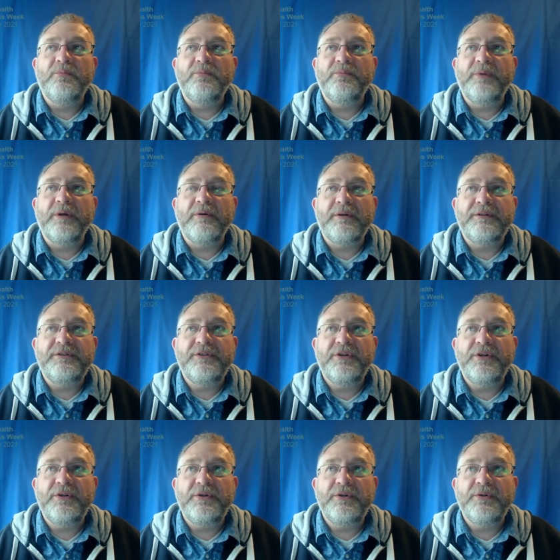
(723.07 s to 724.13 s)
are
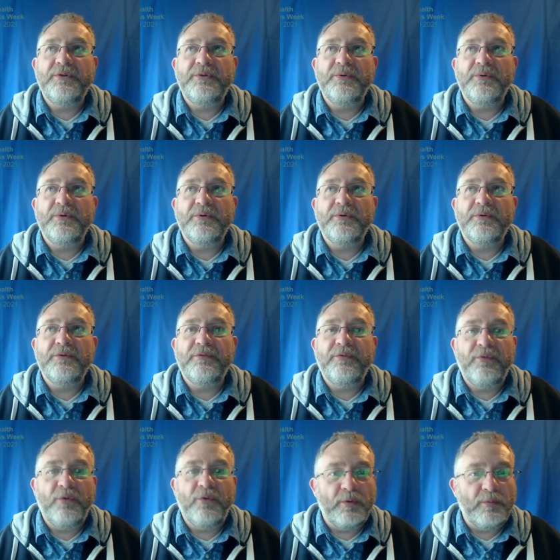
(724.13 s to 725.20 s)
2
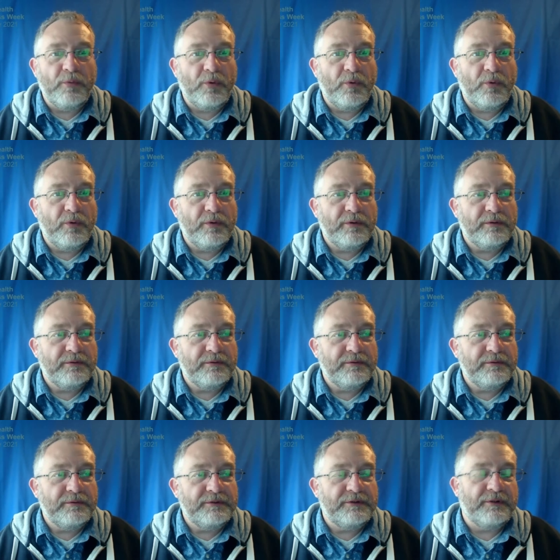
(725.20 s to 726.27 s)
formal,
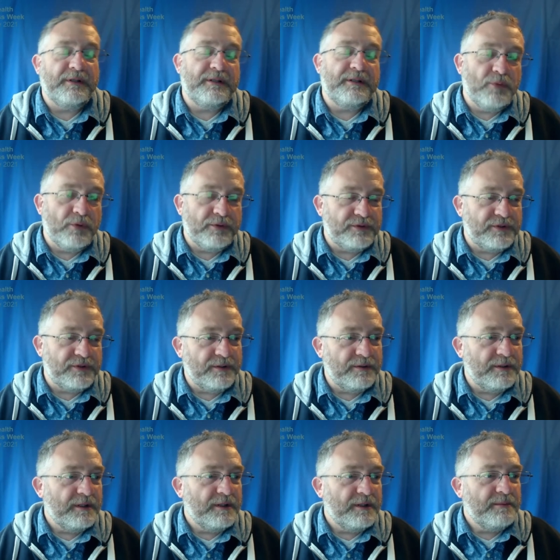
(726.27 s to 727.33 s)
sorry, there's more than 2,
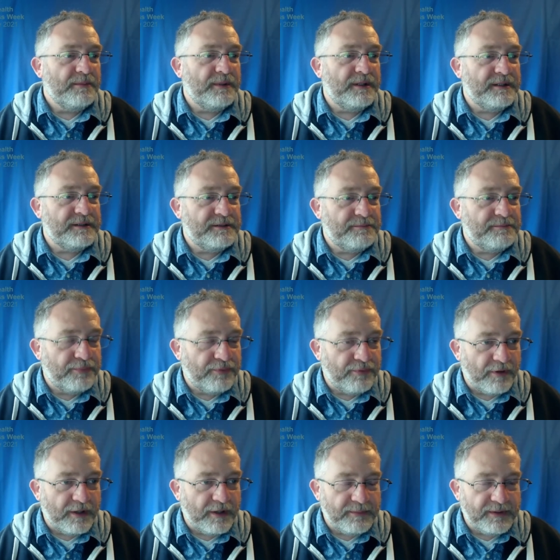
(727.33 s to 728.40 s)
but there's
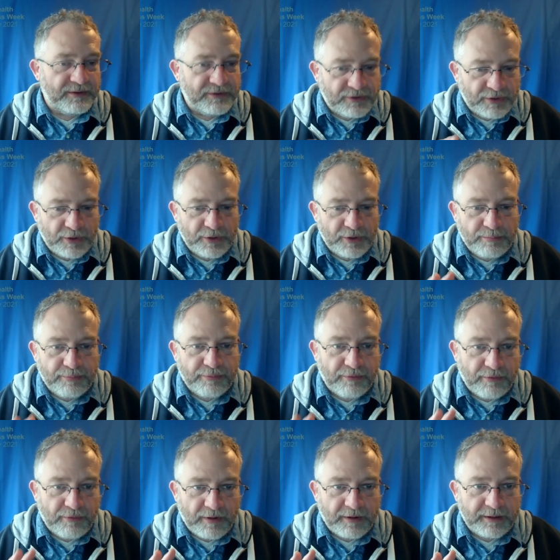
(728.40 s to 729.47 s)
2
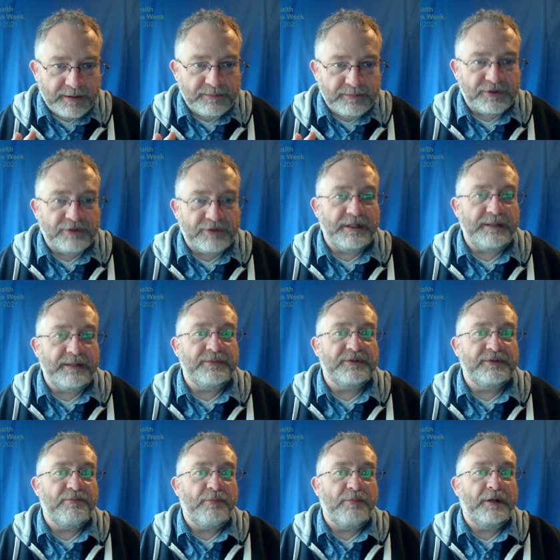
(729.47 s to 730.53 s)
prime streams
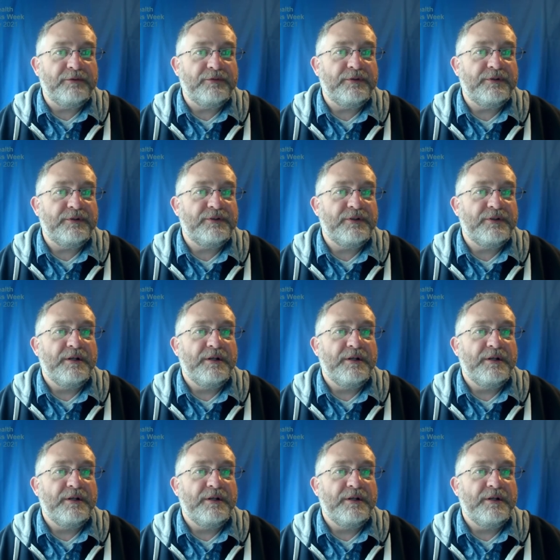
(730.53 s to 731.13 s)
of mindfulness